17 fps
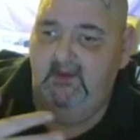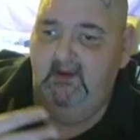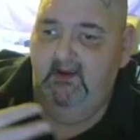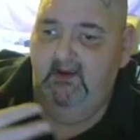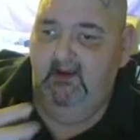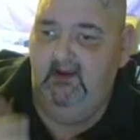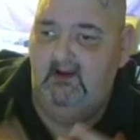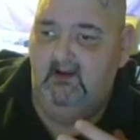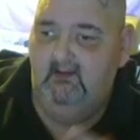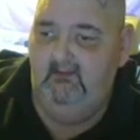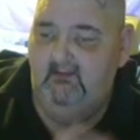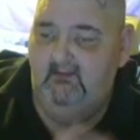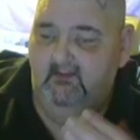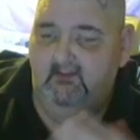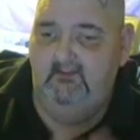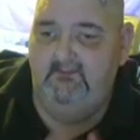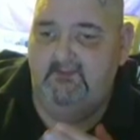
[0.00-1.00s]
the
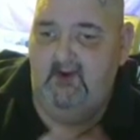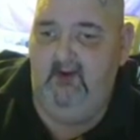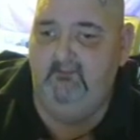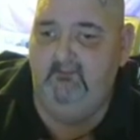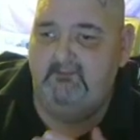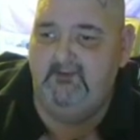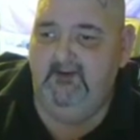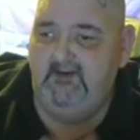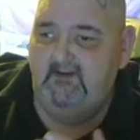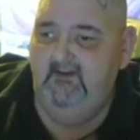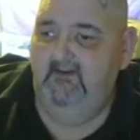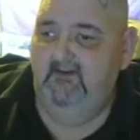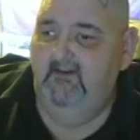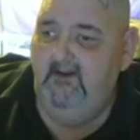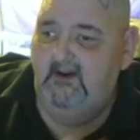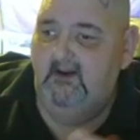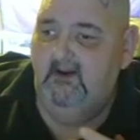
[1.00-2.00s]
chopped chicken,
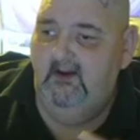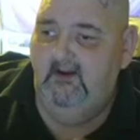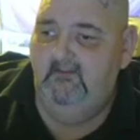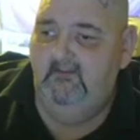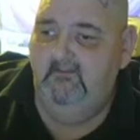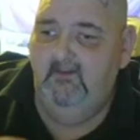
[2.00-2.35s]
and